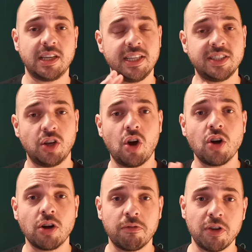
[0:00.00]
either a
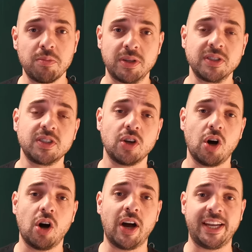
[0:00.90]
government
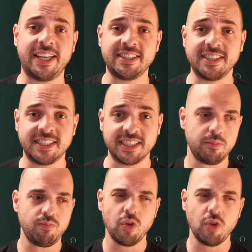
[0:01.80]
or an entity.